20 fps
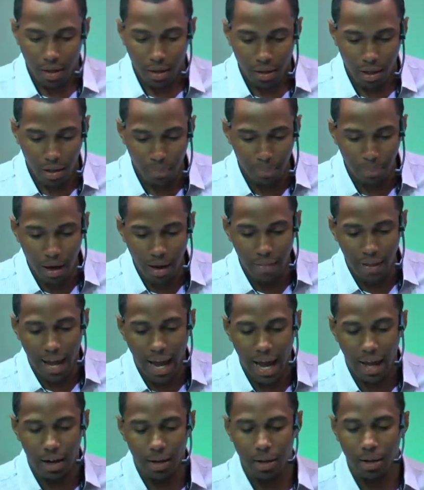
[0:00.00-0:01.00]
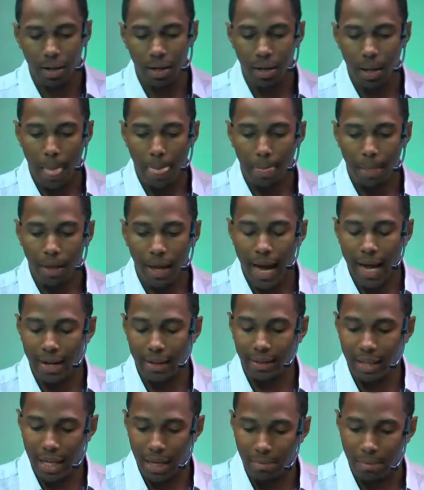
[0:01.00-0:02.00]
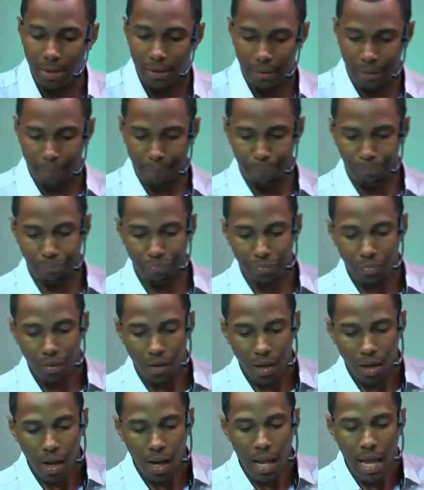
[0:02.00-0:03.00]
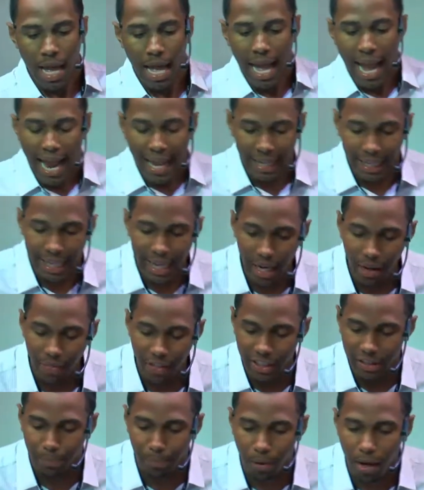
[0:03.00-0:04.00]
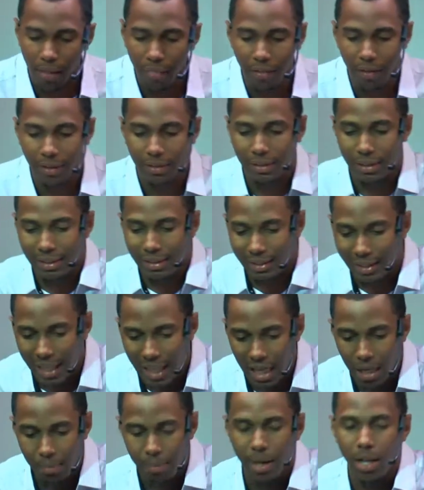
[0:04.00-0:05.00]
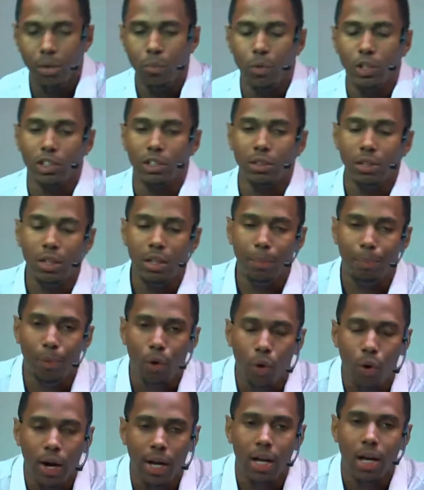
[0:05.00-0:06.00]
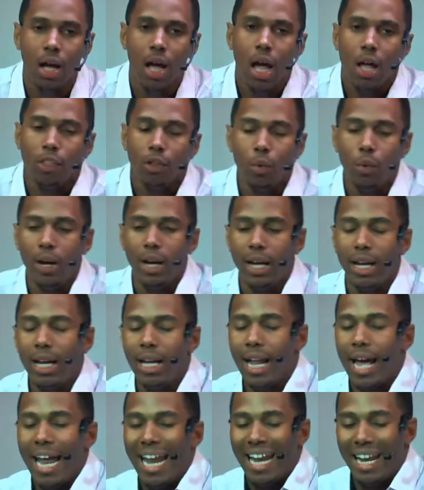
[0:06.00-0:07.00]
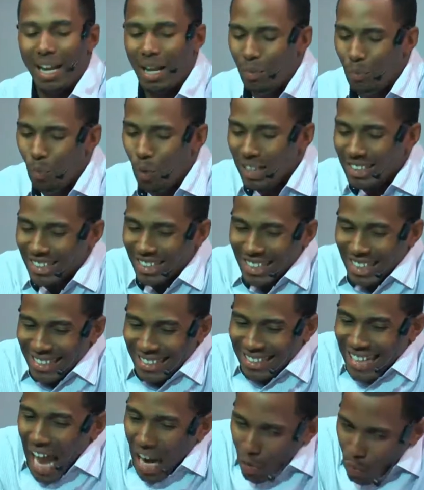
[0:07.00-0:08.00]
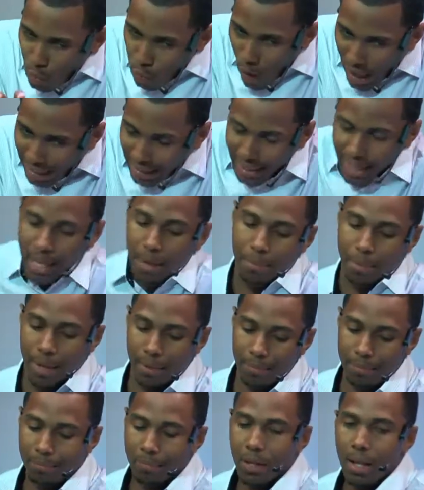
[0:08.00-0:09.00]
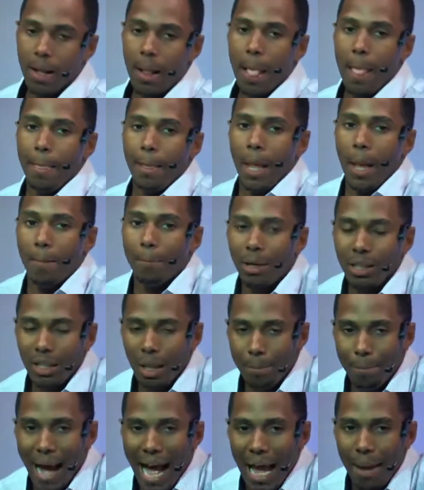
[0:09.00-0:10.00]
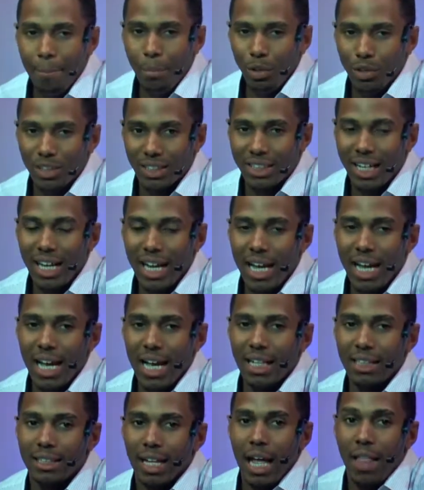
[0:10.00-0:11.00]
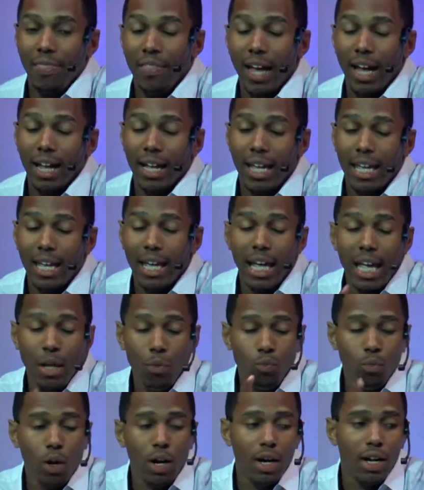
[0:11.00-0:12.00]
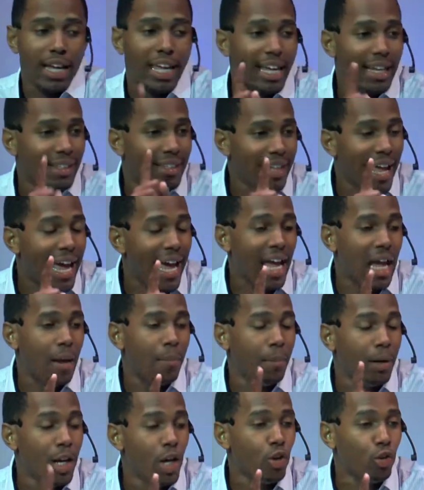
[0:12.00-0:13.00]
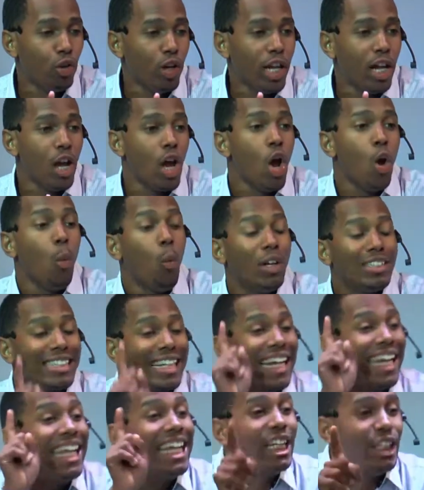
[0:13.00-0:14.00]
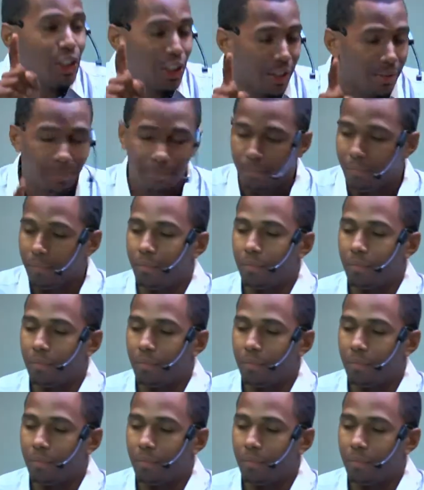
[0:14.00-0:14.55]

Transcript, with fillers: This brother had a had a demon. And here this brother's demon was to the point the way it had, it was just not one demon. But the Bible says that he, it was, his name literally was Legion.